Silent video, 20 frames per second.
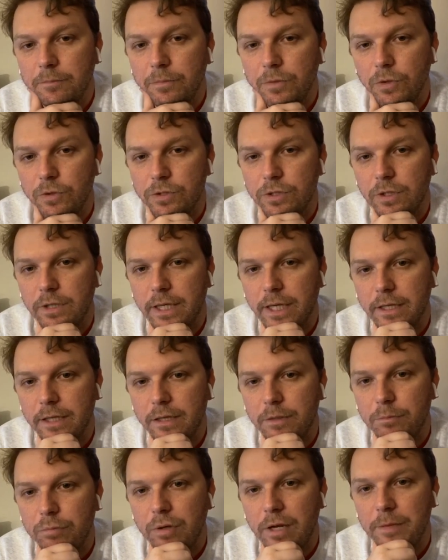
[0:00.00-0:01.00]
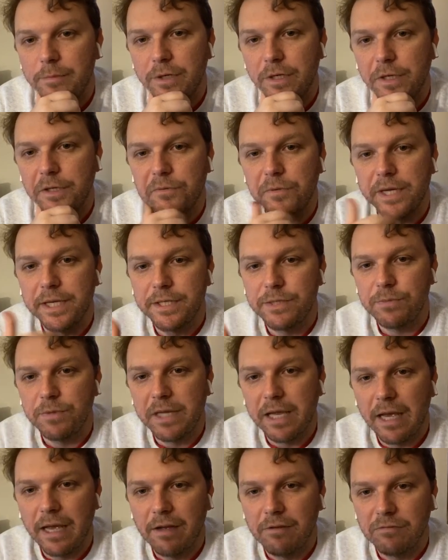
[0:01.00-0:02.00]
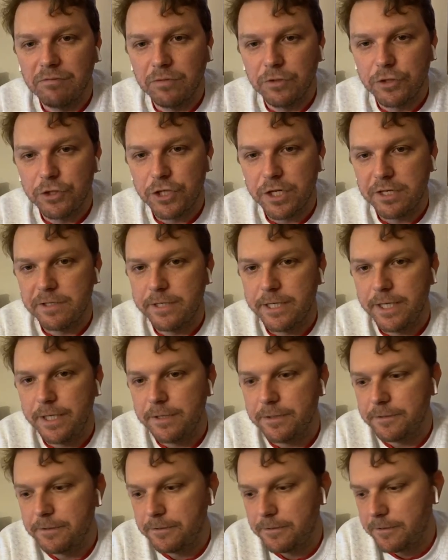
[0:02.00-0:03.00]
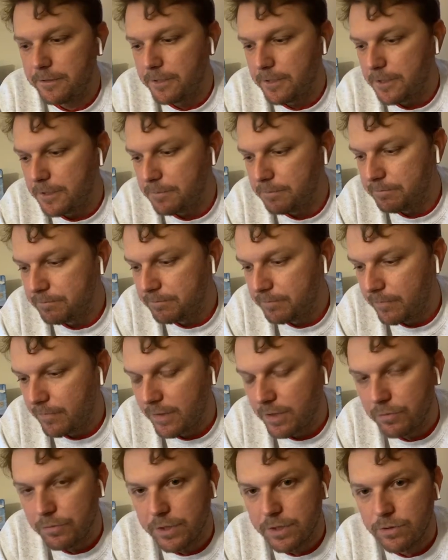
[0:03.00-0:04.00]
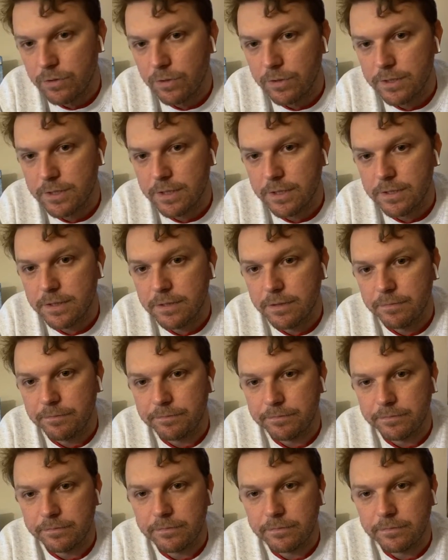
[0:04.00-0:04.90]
Those are kind of the primary ways we have for sharing resources.